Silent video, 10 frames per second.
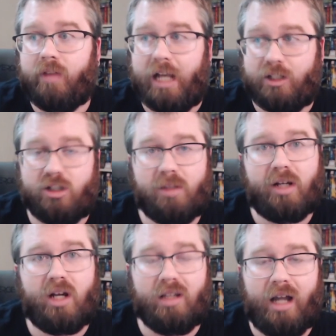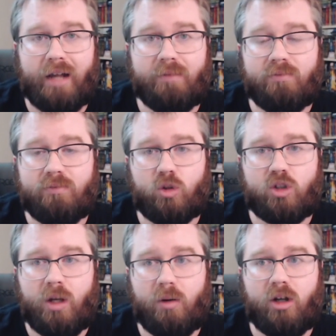I saw something online,
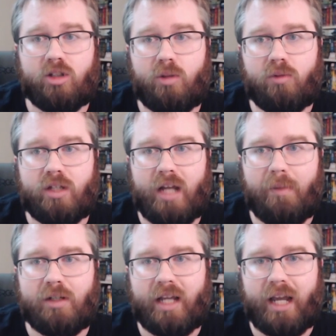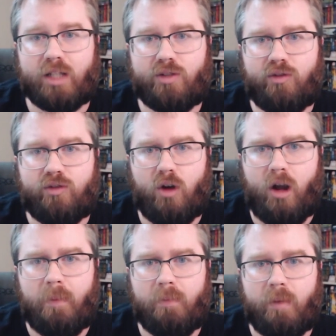because there was an image, I guess,
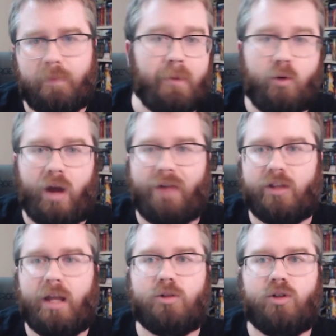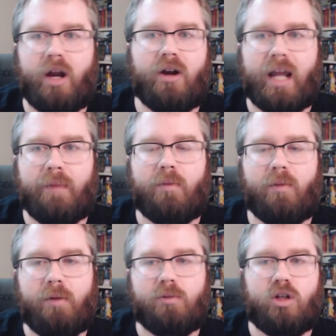from maybe after the episode aired, I can't remember,
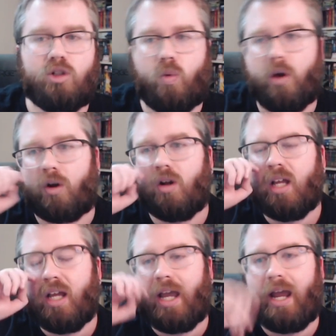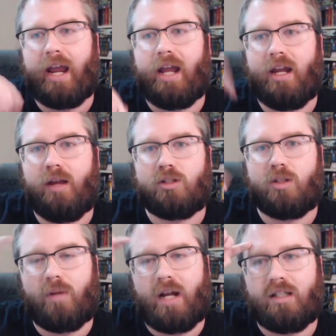but it was on Twitter, and
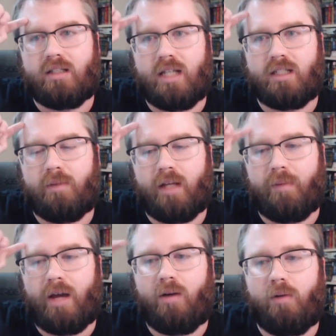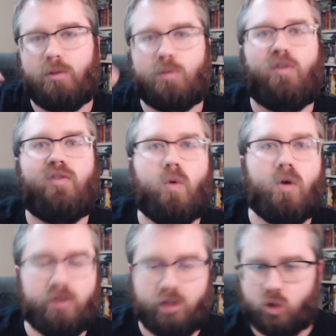someone had said something about, it was
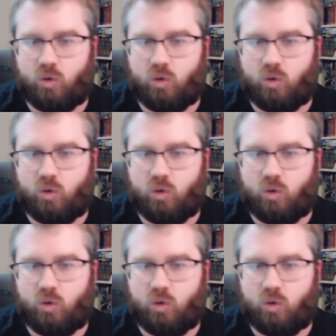before the